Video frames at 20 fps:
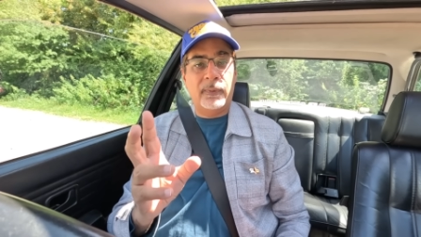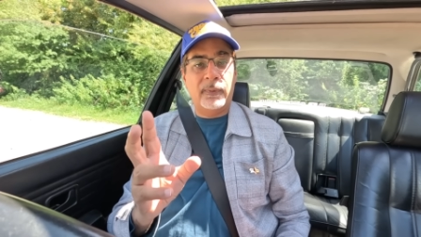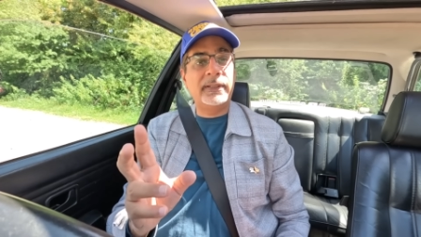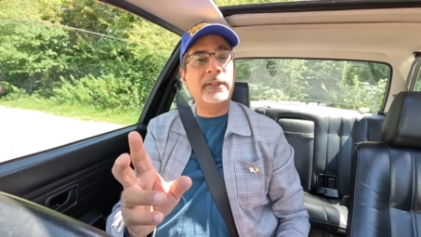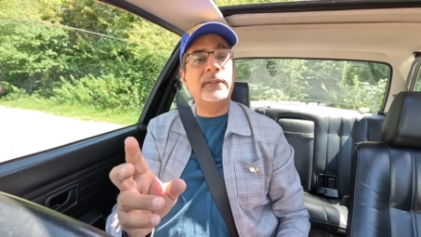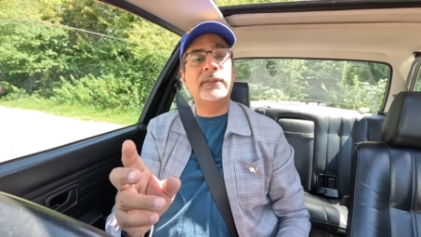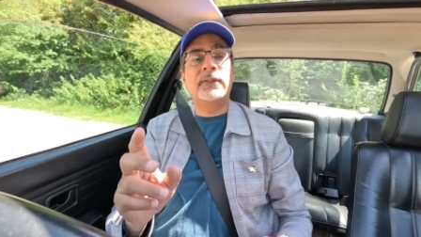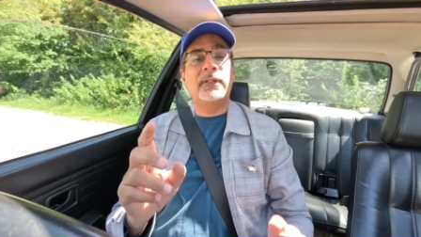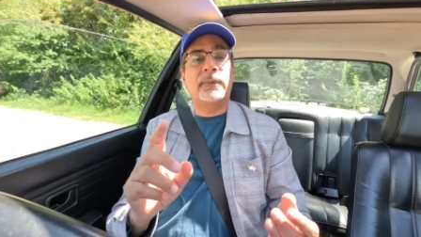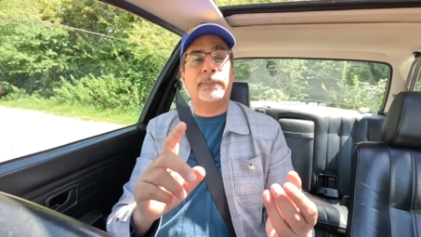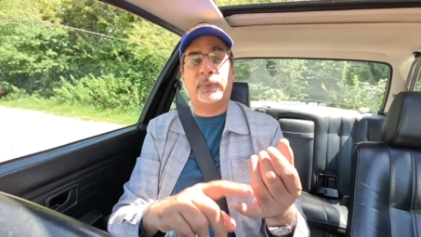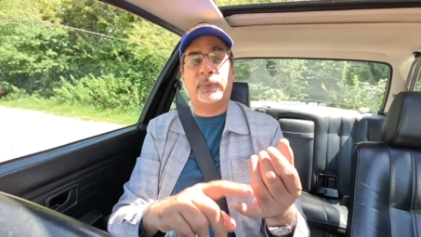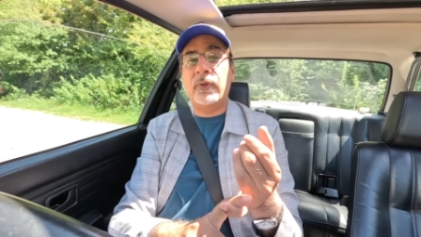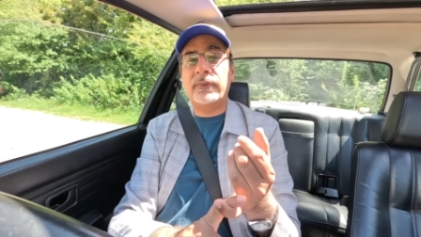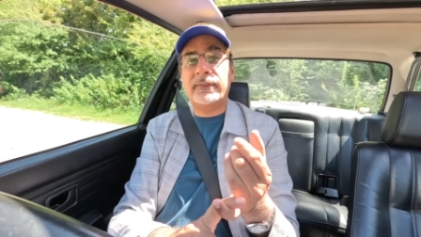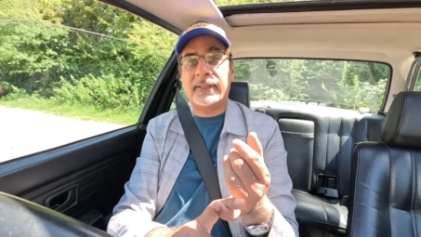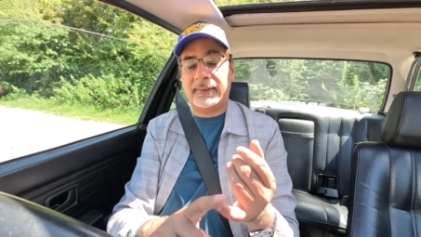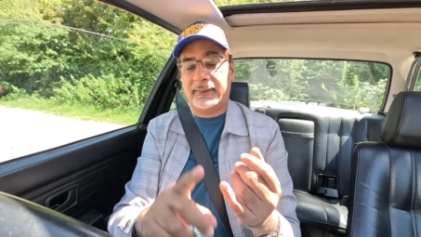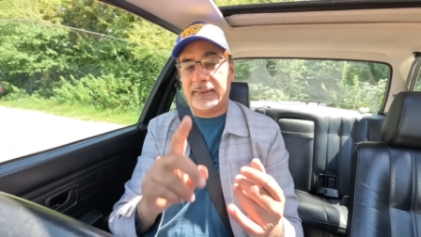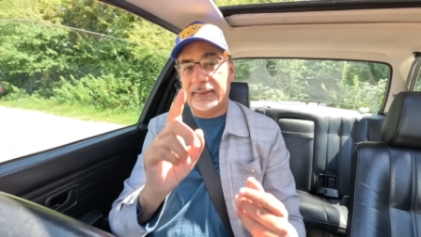Whether you do it
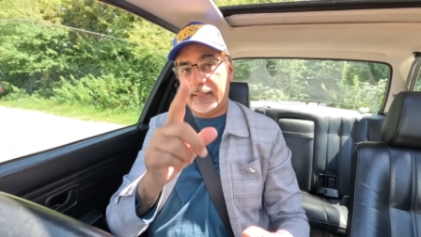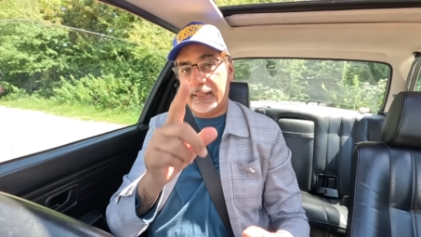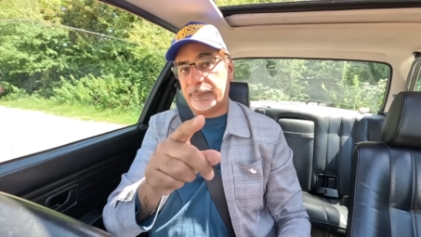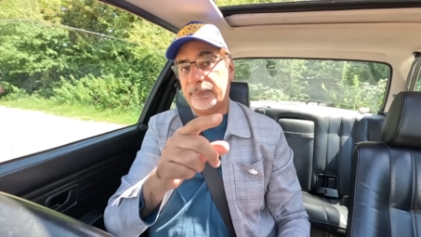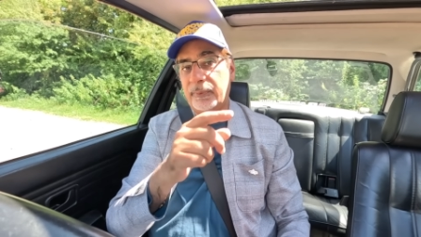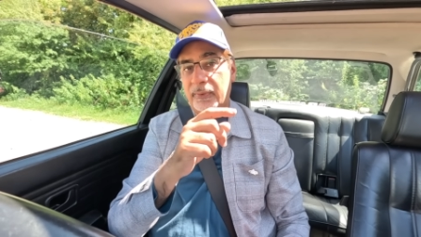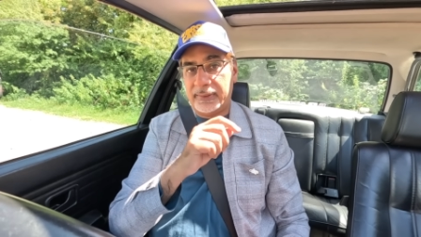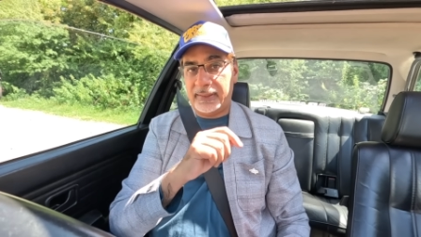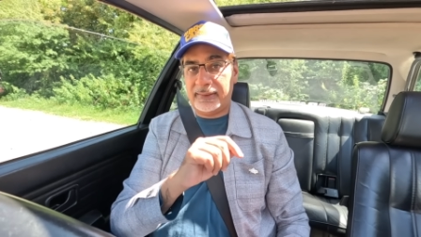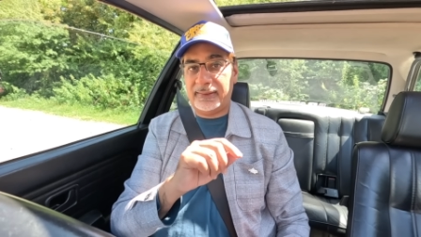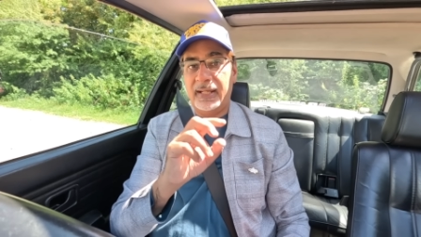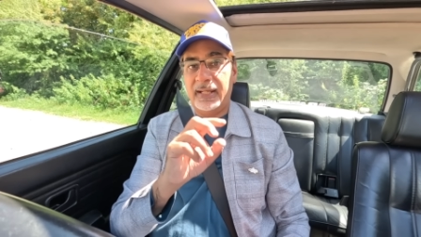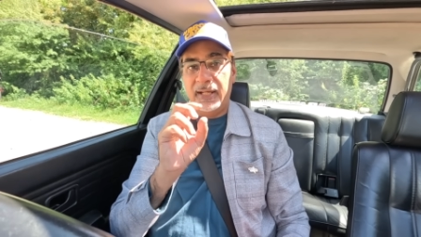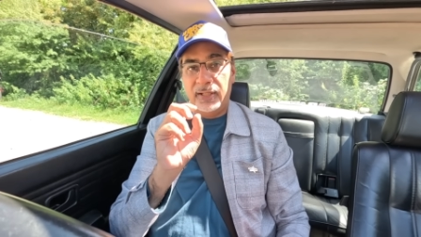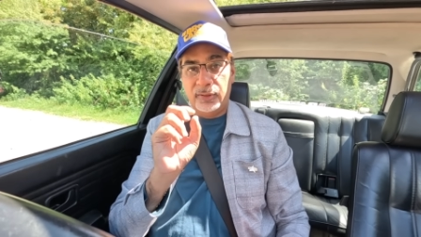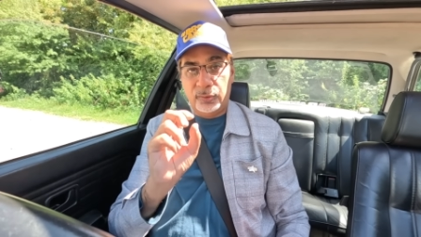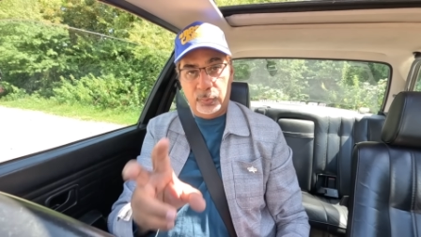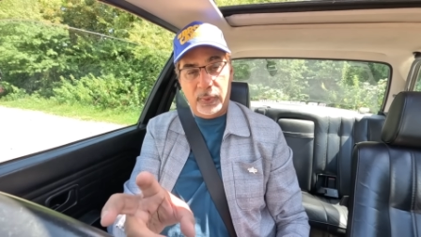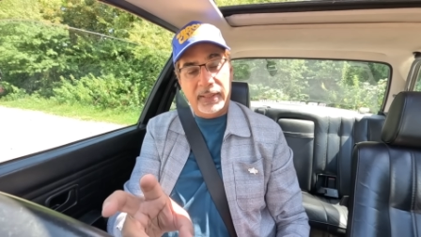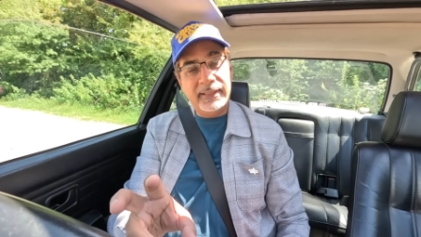protest, the next protest,
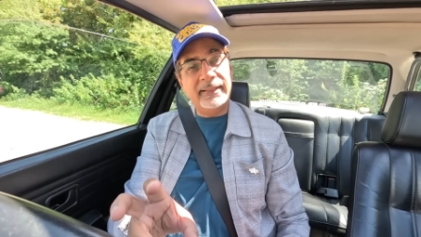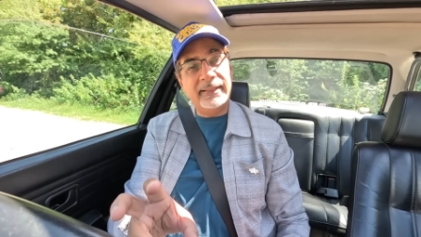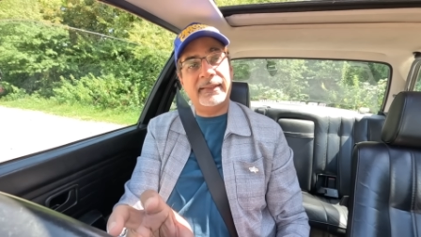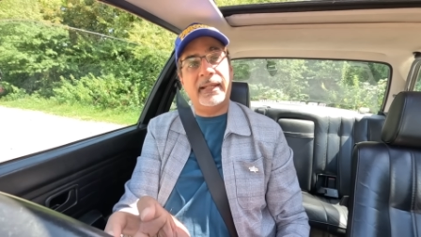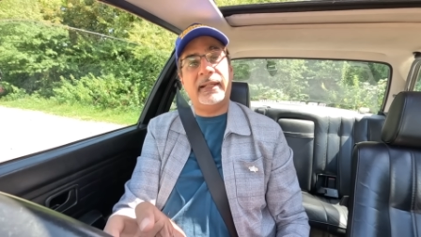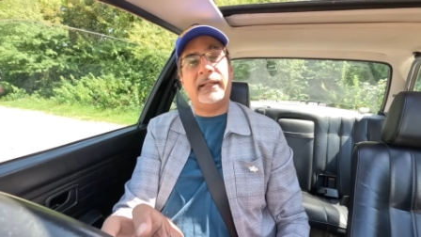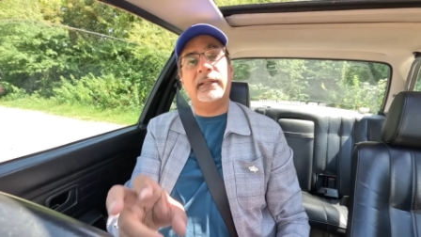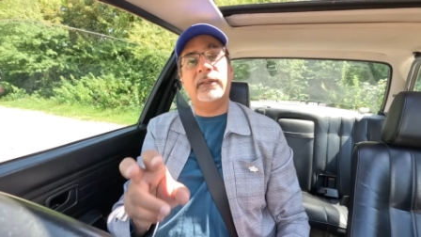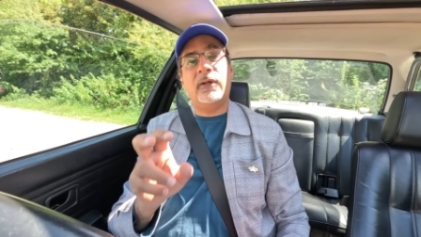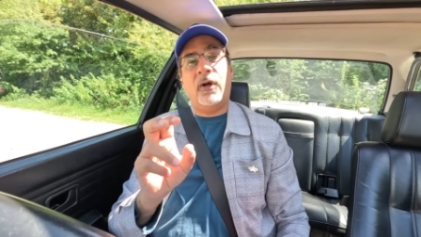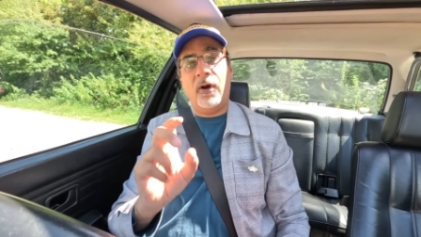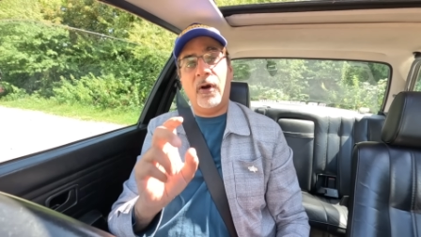22nd